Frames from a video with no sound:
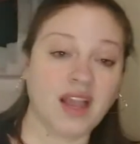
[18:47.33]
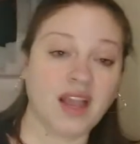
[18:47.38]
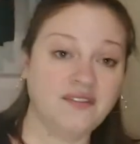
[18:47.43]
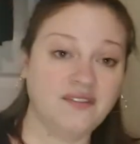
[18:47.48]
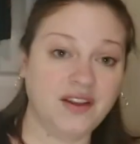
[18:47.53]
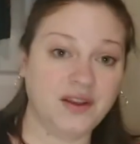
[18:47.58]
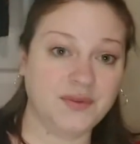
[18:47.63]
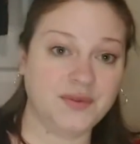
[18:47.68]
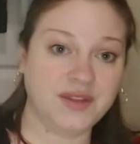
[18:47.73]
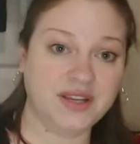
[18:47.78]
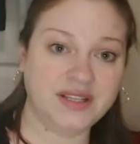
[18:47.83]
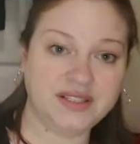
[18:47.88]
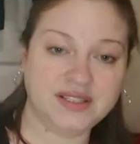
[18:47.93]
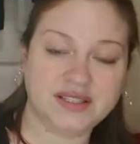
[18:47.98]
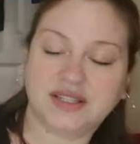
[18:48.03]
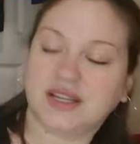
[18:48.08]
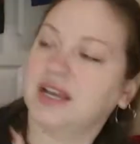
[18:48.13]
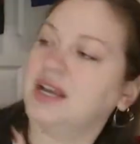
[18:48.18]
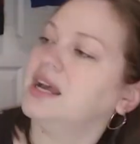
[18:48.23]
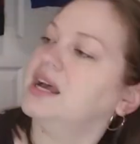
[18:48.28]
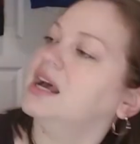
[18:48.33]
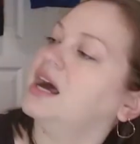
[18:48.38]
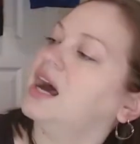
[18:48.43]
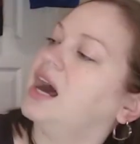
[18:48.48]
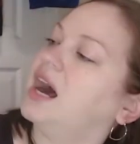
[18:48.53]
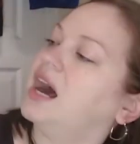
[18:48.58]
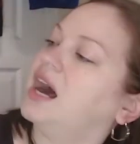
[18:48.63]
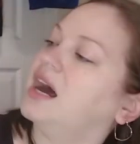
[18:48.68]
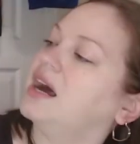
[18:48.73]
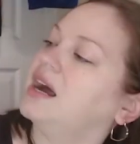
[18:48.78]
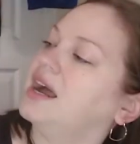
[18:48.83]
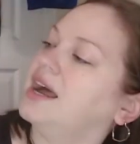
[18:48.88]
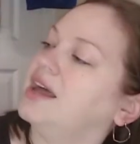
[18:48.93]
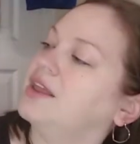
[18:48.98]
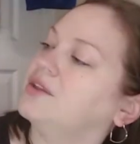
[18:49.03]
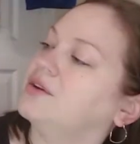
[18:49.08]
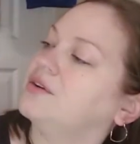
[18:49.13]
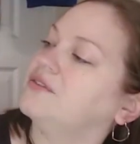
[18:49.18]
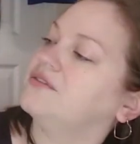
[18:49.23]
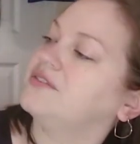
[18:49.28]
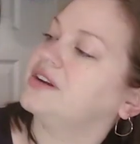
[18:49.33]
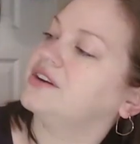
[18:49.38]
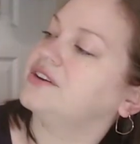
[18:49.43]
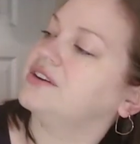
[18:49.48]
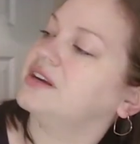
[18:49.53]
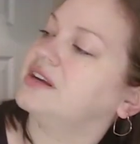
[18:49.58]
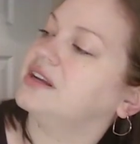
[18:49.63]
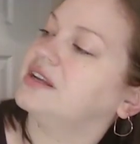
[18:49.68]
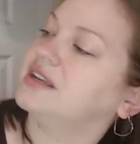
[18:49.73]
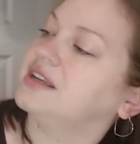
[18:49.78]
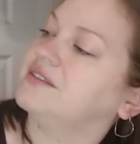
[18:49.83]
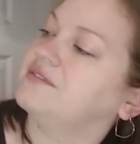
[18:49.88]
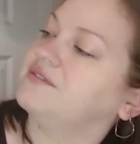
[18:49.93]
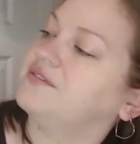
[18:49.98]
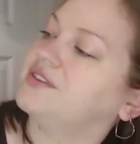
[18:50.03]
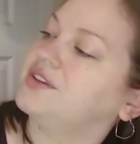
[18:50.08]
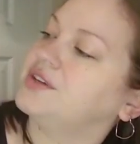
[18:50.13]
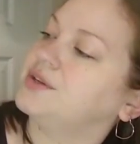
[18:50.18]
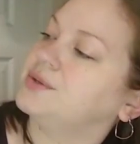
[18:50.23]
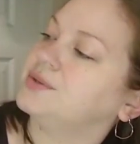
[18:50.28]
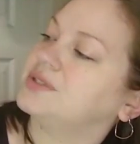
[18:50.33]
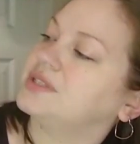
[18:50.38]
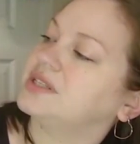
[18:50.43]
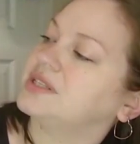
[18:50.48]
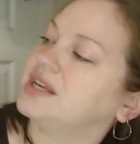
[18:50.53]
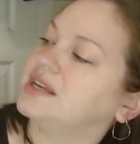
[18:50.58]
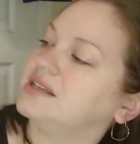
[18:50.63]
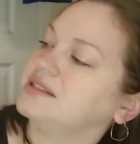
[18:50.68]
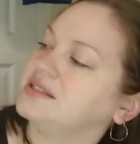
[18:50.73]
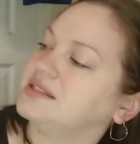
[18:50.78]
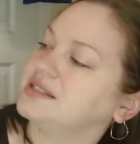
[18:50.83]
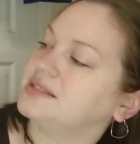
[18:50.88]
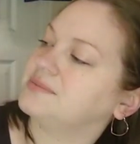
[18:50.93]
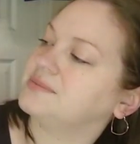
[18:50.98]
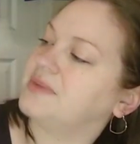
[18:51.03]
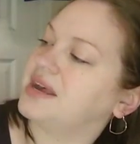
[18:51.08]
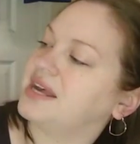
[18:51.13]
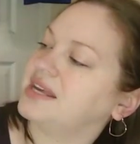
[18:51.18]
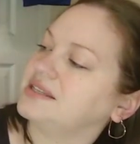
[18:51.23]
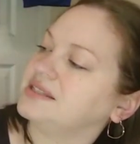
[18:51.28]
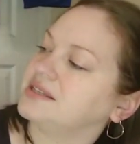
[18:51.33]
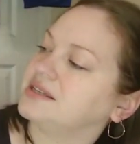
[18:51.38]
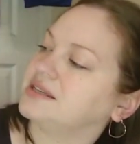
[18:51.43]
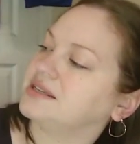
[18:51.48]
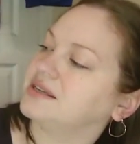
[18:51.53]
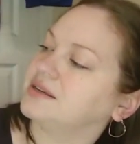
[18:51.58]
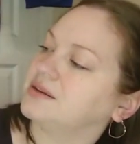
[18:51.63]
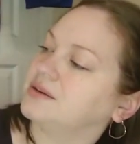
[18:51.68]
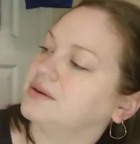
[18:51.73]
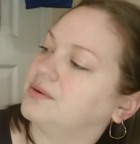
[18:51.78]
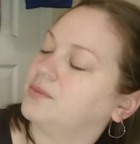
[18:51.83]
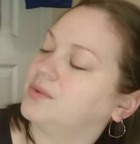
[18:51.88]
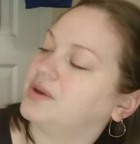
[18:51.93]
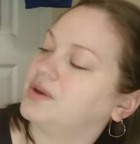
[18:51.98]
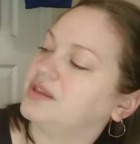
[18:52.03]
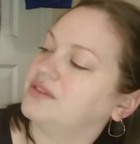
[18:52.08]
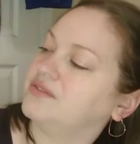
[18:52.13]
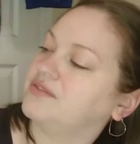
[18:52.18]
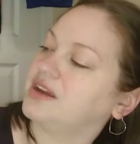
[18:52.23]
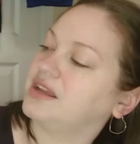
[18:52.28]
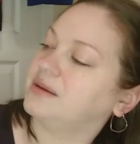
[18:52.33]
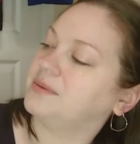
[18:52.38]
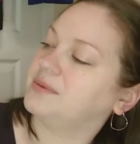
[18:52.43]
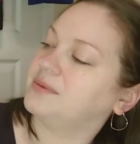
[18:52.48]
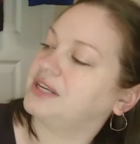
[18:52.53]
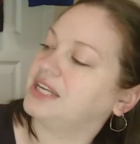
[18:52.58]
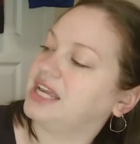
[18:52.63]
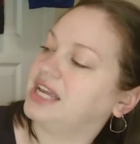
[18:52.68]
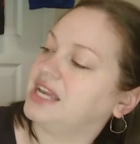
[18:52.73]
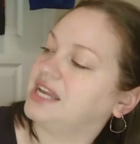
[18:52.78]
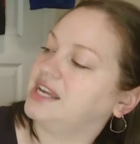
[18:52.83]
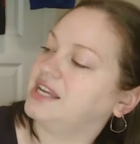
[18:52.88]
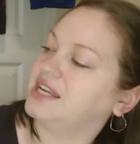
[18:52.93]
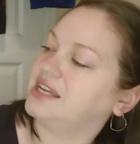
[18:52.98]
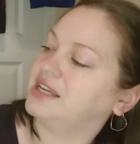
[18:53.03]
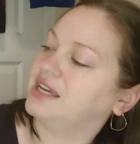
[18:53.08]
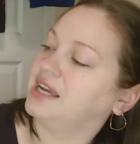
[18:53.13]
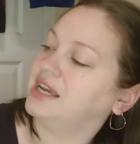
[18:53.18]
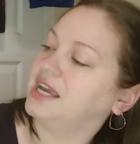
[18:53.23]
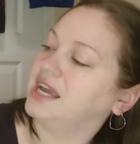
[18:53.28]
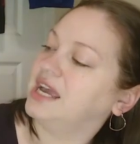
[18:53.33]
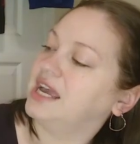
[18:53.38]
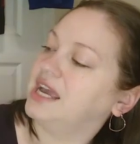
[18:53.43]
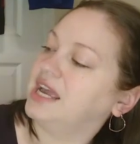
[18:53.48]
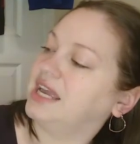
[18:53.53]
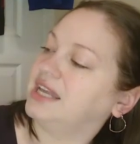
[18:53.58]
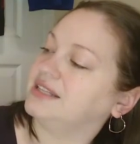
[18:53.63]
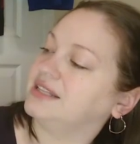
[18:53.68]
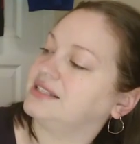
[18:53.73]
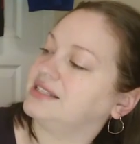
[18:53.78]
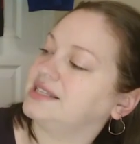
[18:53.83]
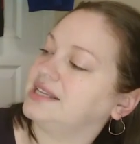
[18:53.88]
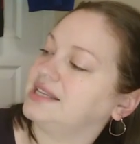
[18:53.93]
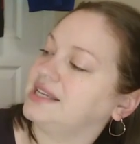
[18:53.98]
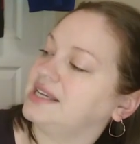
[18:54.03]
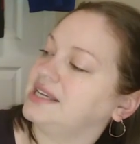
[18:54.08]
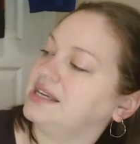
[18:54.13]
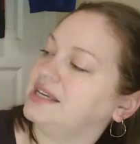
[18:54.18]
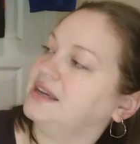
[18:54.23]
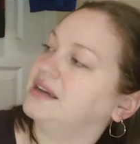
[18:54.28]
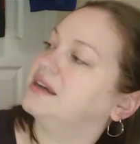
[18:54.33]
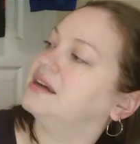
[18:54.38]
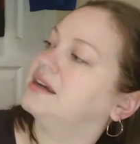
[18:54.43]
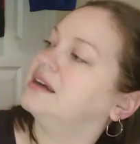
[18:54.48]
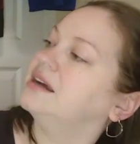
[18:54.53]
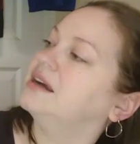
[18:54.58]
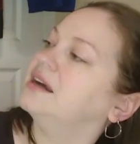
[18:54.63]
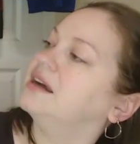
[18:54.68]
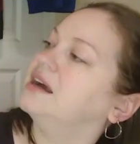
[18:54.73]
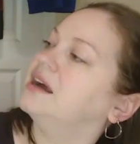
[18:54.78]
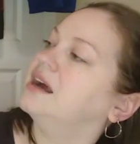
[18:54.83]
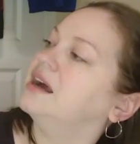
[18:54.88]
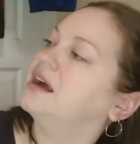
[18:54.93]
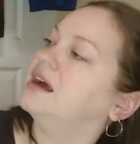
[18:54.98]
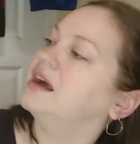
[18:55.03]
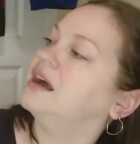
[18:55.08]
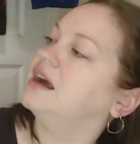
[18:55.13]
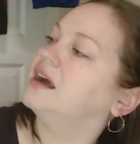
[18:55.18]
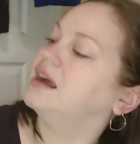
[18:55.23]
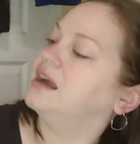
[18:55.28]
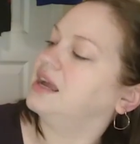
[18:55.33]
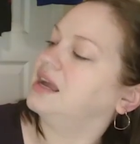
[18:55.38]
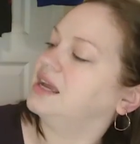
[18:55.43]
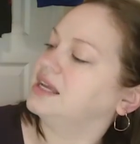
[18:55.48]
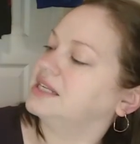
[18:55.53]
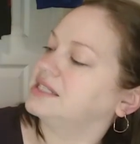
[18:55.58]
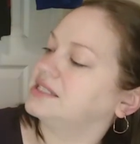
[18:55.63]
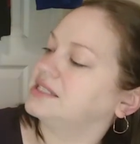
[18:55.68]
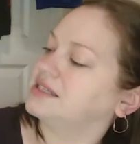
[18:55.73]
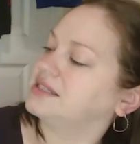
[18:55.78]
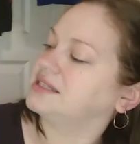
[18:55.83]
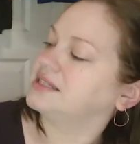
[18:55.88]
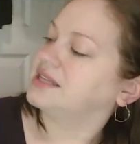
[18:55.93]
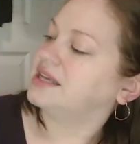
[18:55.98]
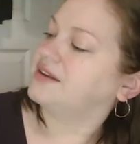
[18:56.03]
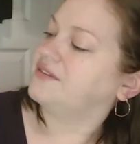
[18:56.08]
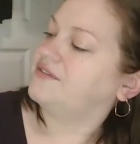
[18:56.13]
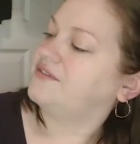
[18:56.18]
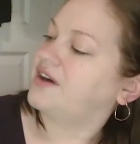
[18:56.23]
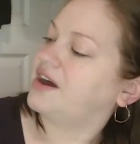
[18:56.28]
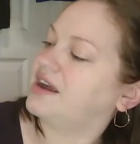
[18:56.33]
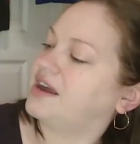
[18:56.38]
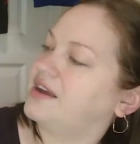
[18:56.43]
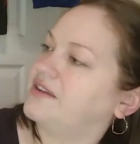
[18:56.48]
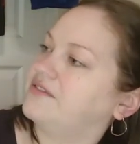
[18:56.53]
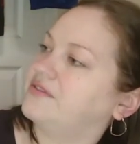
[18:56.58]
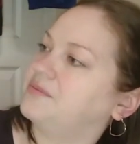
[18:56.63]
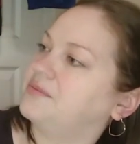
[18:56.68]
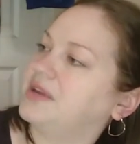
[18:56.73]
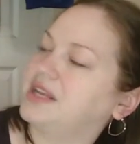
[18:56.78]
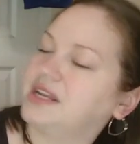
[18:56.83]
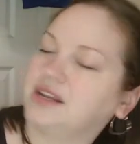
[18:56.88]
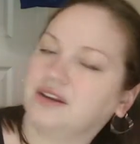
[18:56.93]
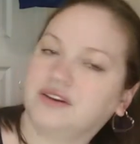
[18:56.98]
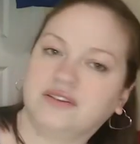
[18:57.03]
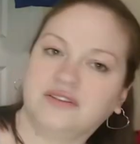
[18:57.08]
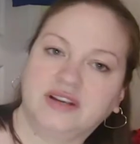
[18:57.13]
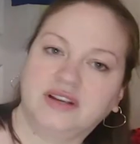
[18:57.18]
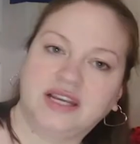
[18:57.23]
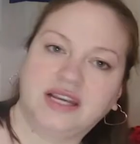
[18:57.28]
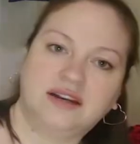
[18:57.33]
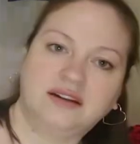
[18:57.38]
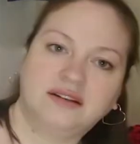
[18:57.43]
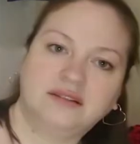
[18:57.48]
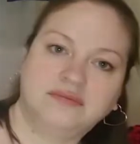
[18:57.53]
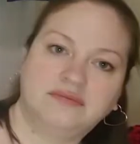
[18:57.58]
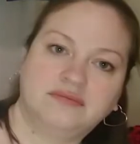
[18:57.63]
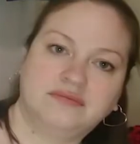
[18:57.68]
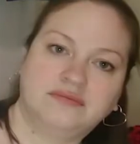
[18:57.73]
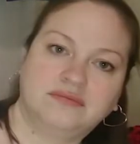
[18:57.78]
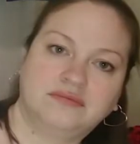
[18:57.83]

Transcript: I found this aloe vera infused essence mask with vitamin A and C. And it's a set of five made in Korea.